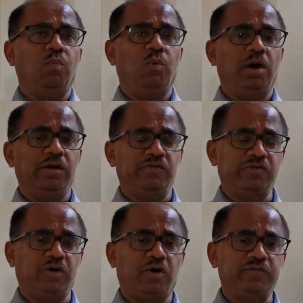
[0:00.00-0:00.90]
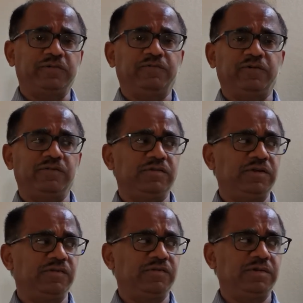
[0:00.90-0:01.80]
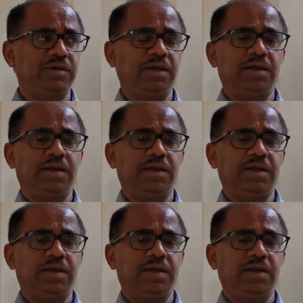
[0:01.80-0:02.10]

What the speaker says: One is cost differentiation,